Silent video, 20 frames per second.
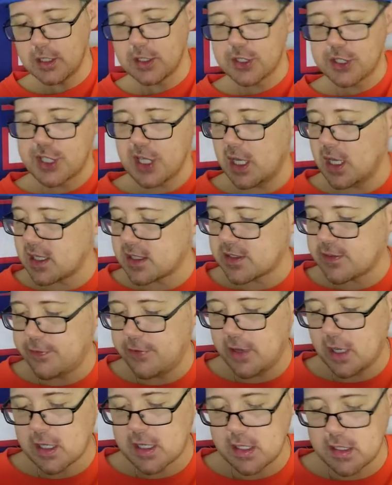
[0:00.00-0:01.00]
Just
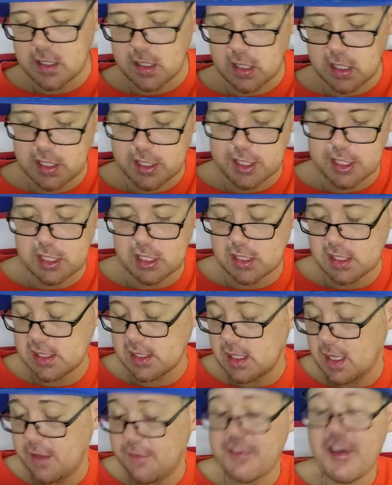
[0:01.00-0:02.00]
fucking delicious.
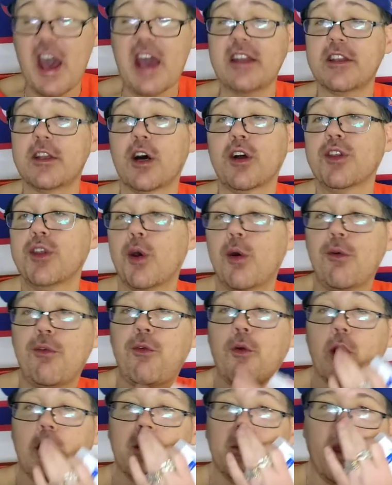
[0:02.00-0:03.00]
If that don't do it
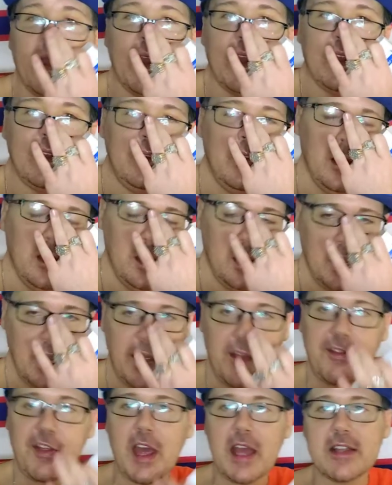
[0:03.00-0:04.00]
for you, man.
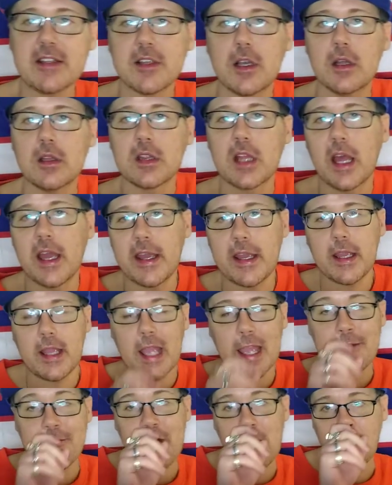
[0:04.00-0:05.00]
If that don't, like,
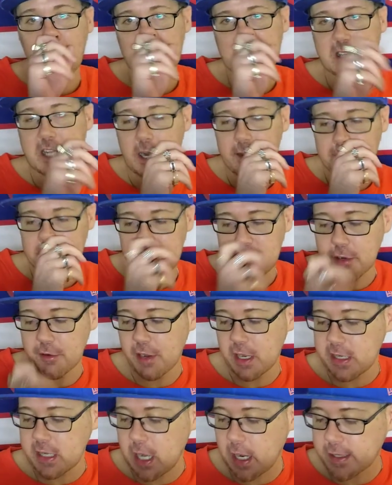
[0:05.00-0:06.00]
if I wasn't on video
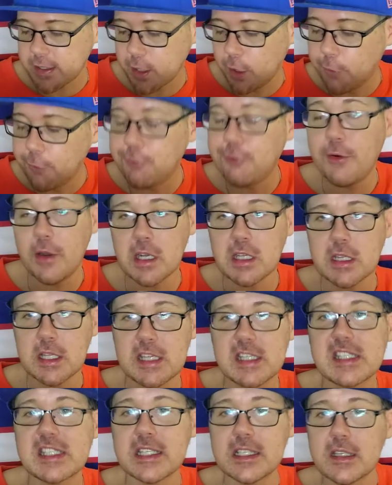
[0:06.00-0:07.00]
right now, I'd go fuck
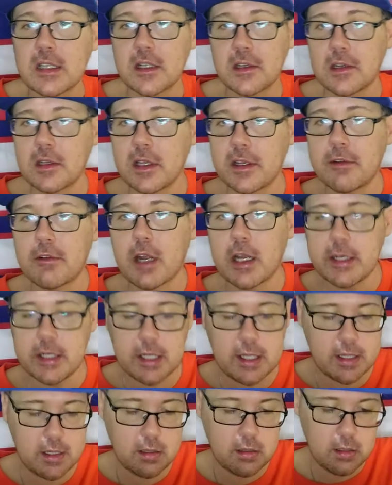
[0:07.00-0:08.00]
Lacey literally right
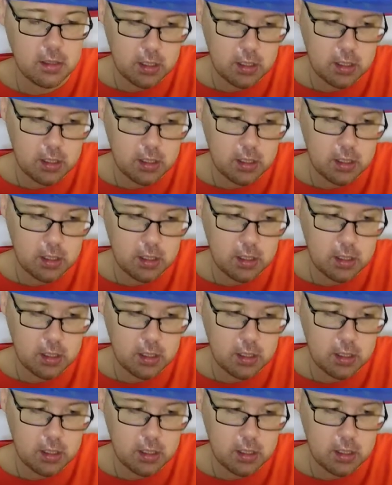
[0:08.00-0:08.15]
now.